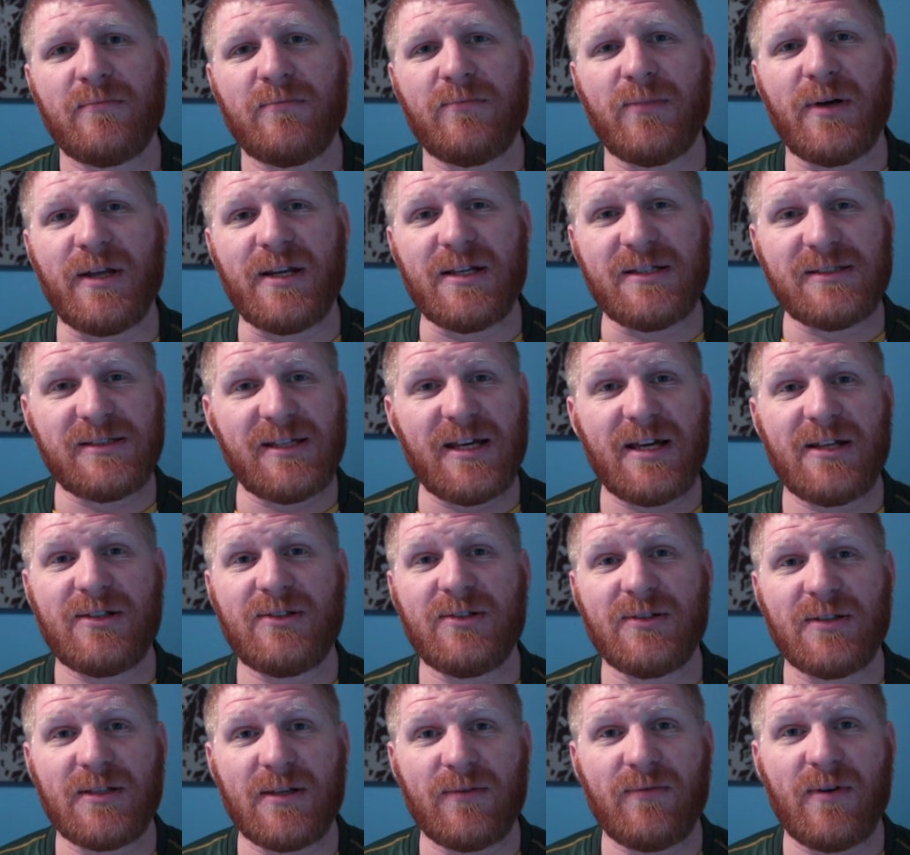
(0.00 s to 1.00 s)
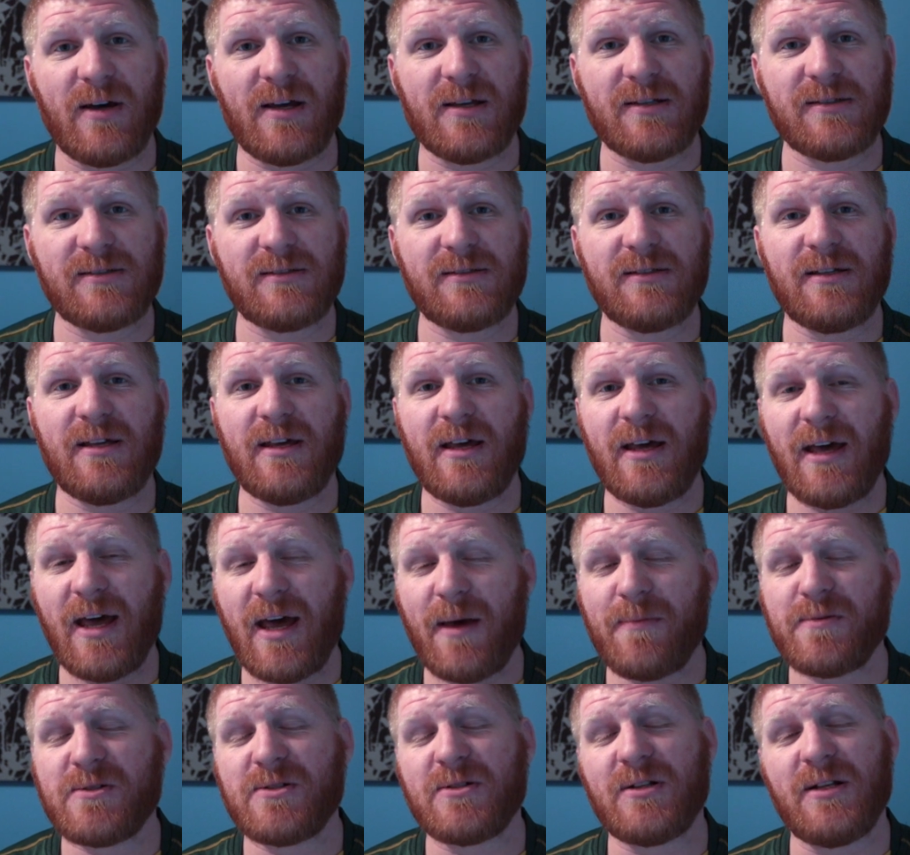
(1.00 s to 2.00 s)
but is there to give us
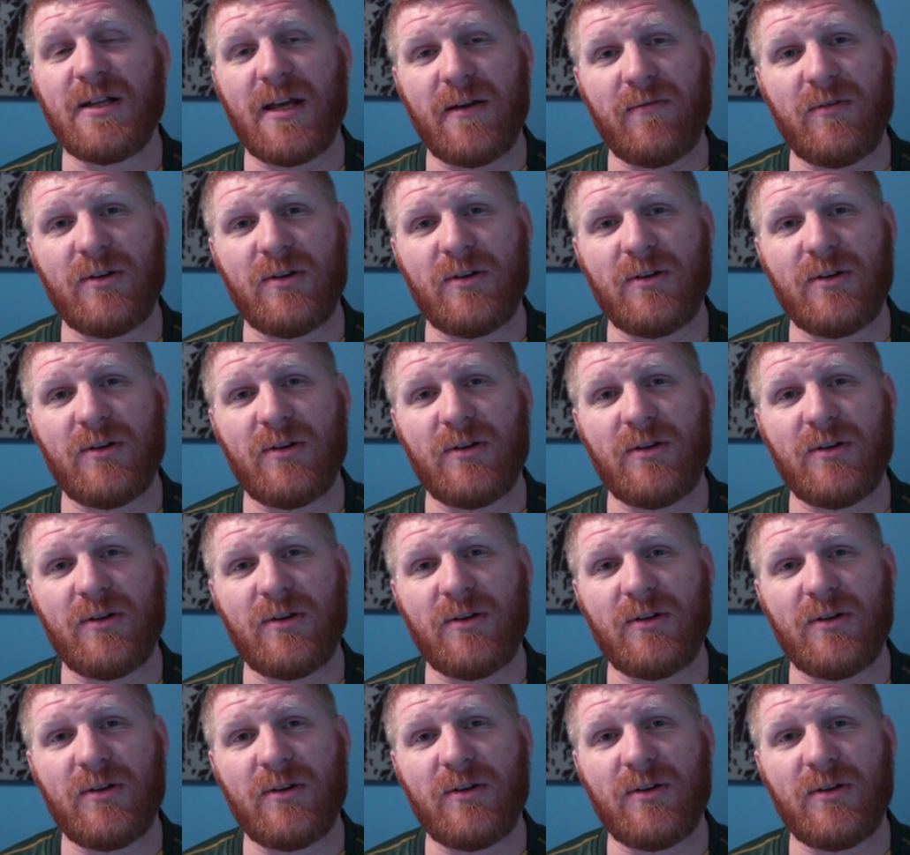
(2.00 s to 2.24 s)
absolutely